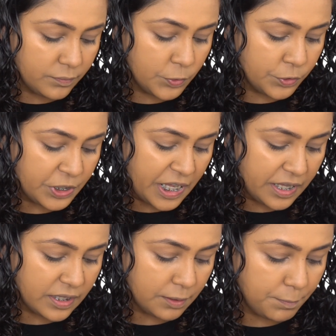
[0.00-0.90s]
I'm going to
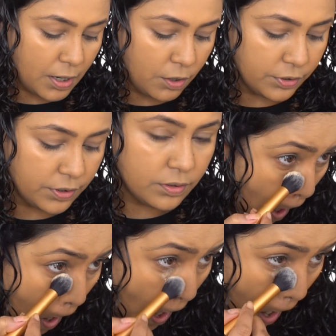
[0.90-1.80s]
take that
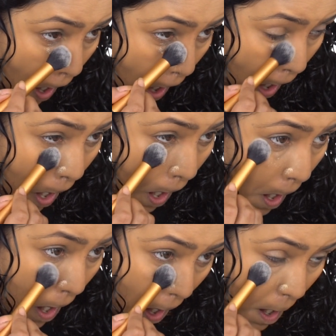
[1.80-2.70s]
powder, a little bit
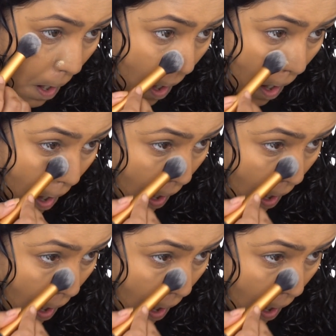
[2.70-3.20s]
of it.